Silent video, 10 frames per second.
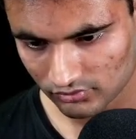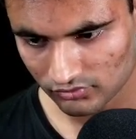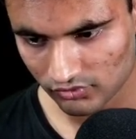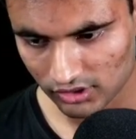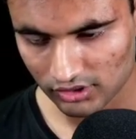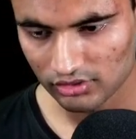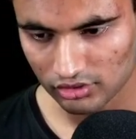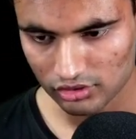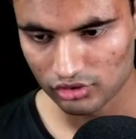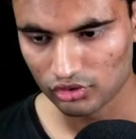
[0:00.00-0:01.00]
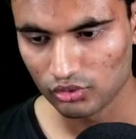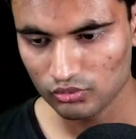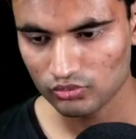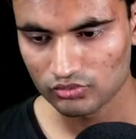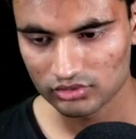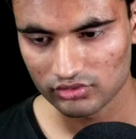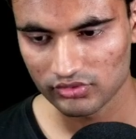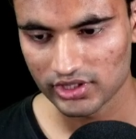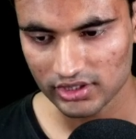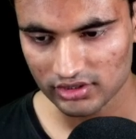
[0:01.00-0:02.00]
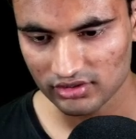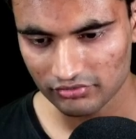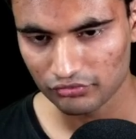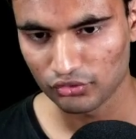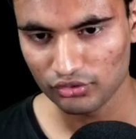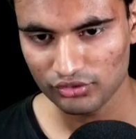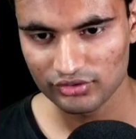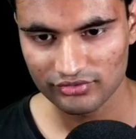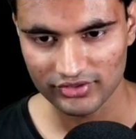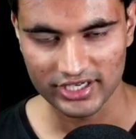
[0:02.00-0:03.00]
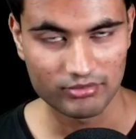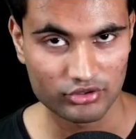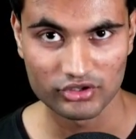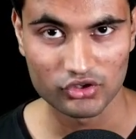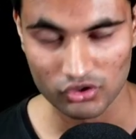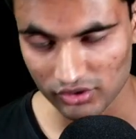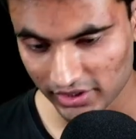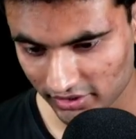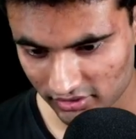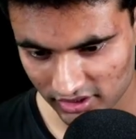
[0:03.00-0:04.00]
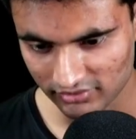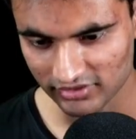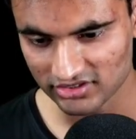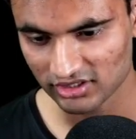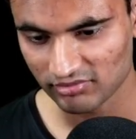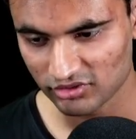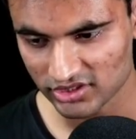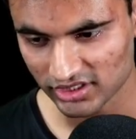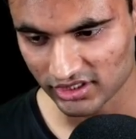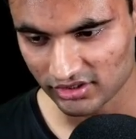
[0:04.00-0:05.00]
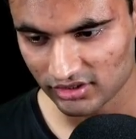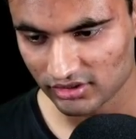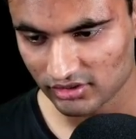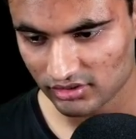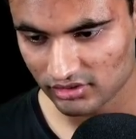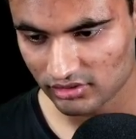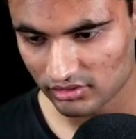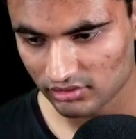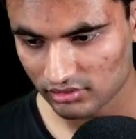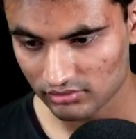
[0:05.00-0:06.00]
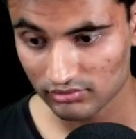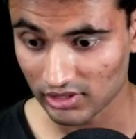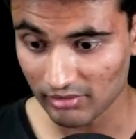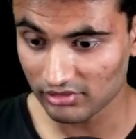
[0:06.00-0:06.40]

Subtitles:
1, 2, 3, 4. 5, I'm doing counting here. Anyways, take me to second. I mean,